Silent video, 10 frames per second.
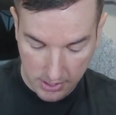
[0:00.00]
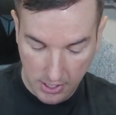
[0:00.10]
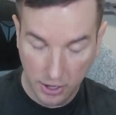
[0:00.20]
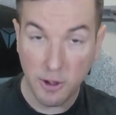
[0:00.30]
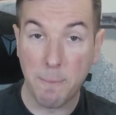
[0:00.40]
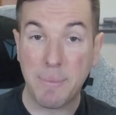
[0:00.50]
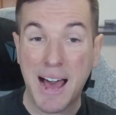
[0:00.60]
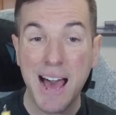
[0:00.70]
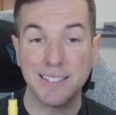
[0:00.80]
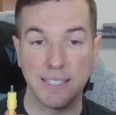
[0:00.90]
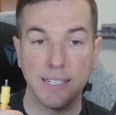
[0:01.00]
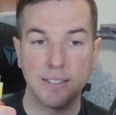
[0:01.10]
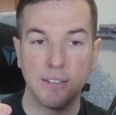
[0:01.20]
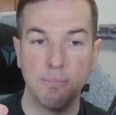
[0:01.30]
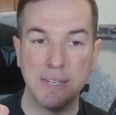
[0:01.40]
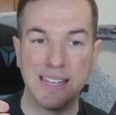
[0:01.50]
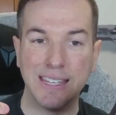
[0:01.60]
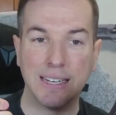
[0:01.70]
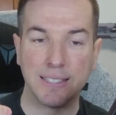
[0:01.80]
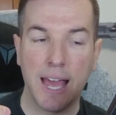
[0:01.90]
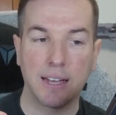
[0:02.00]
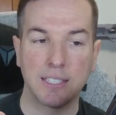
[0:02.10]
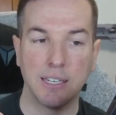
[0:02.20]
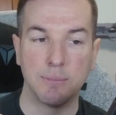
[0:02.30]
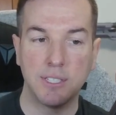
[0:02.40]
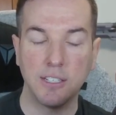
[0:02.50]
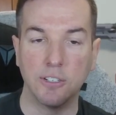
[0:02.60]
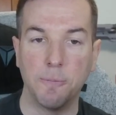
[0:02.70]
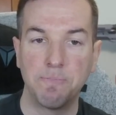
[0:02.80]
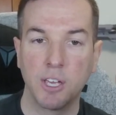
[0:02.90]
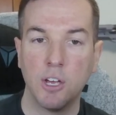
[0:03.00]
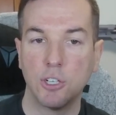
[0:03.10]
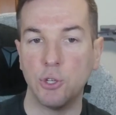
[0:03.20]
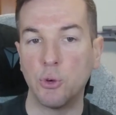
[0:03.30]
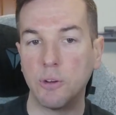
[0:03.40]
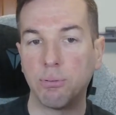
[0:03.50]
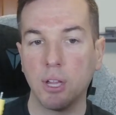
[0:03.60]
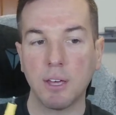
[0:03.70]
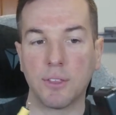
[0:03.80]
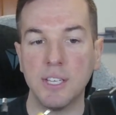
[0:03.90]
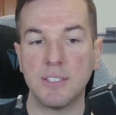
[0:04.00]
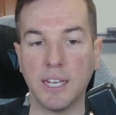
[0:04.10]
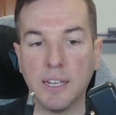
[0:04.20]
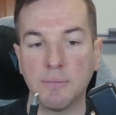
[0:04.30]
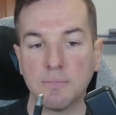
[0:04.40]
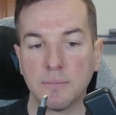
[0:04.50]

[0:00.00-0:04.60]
composite being the exact same signal. So you can plug this in,